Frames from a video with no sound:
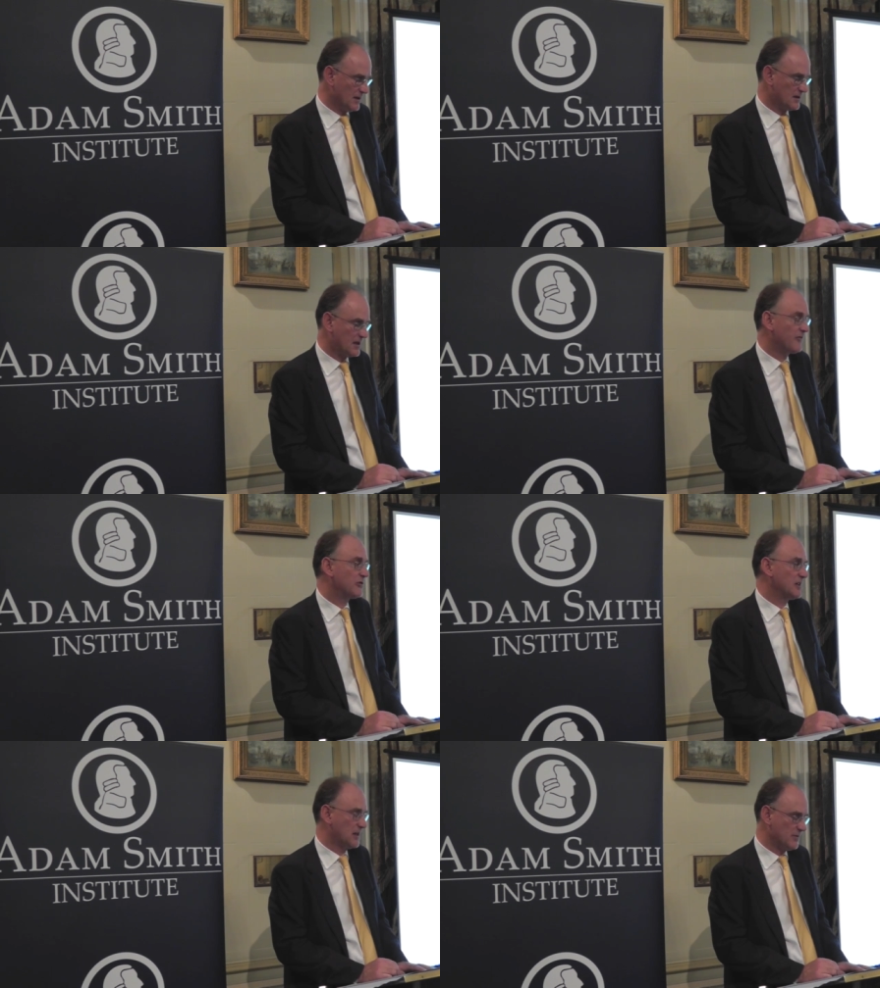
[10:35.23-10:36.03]

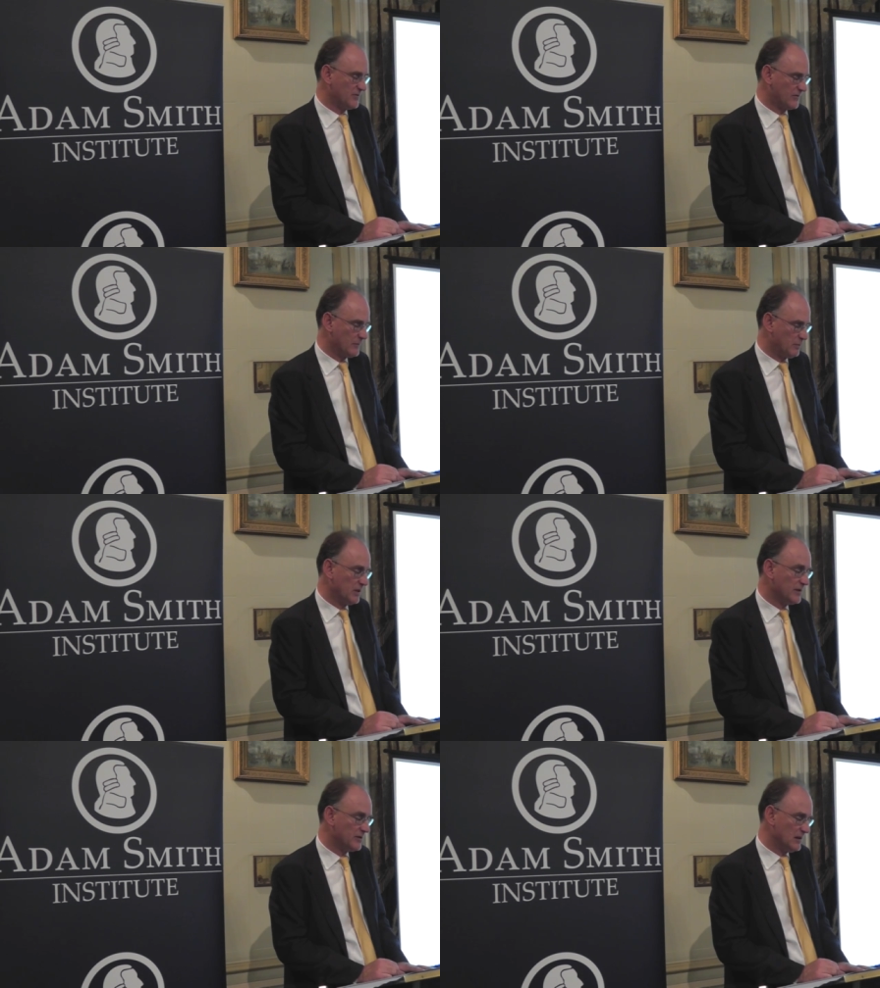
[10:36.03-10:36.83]
Discovery comes from
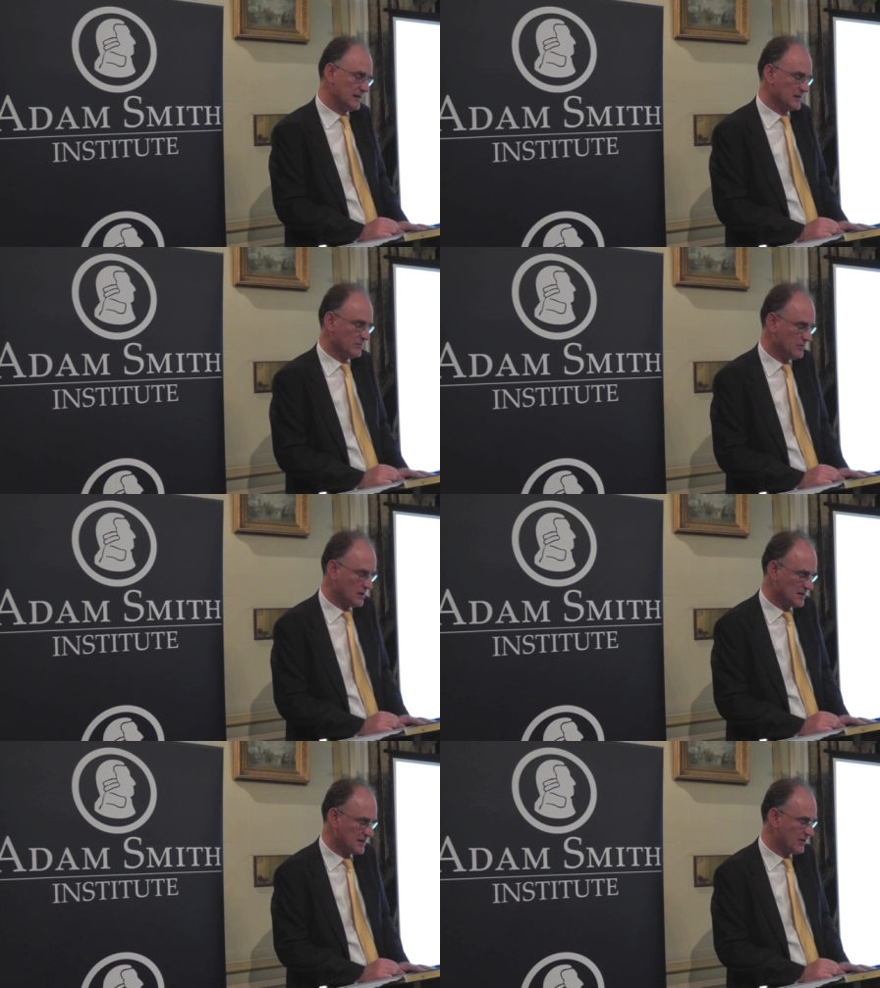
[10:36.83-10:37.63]
pluralism
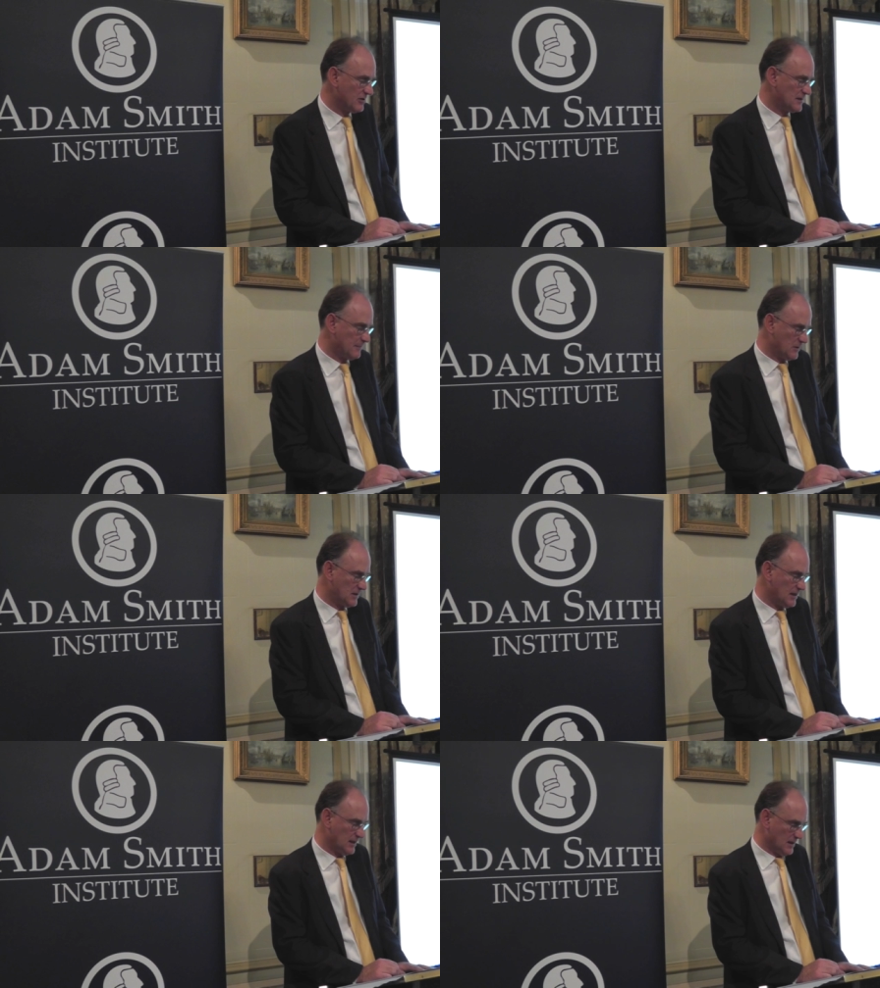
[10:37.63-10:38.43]
and
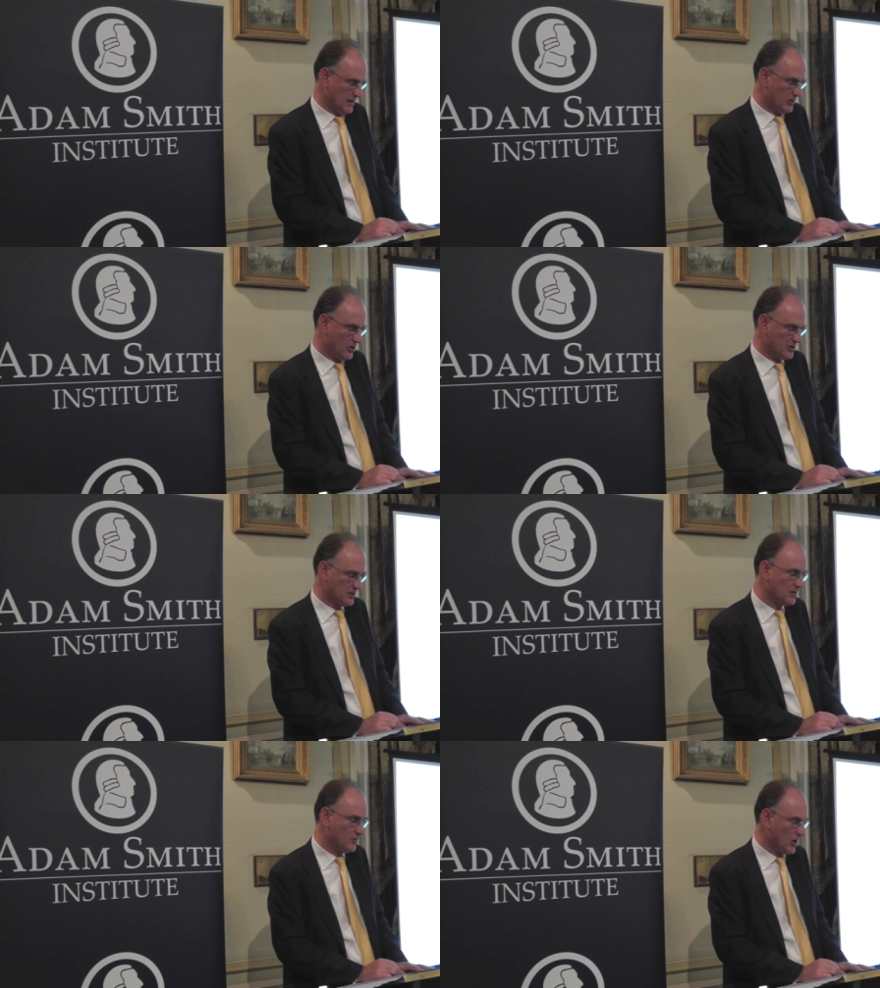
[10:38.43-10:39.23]
serendipity,
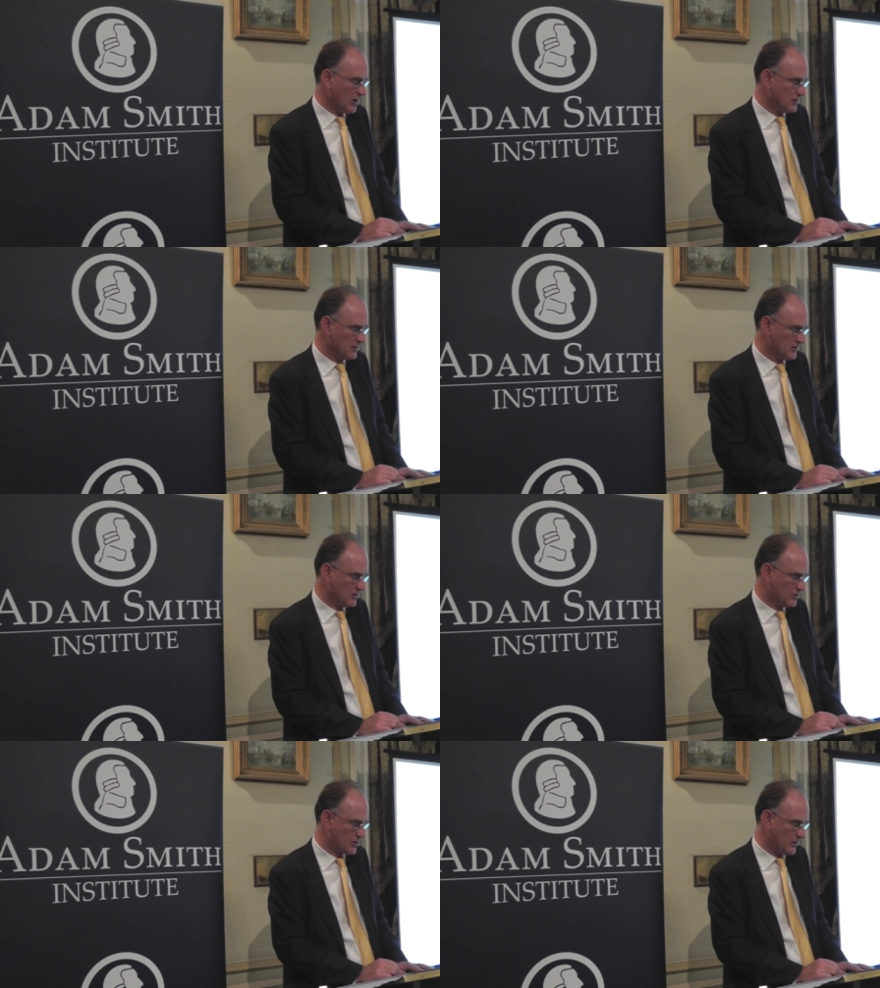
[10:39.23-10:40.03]
not command and
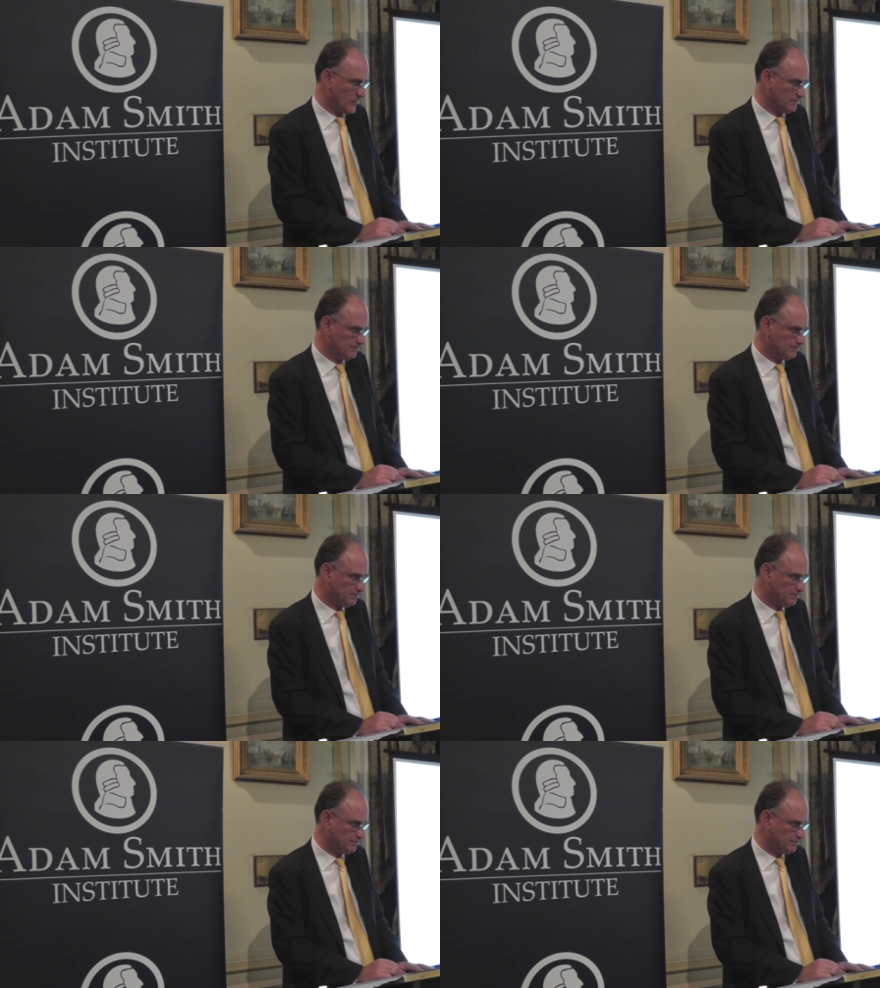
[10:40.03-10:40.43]
control.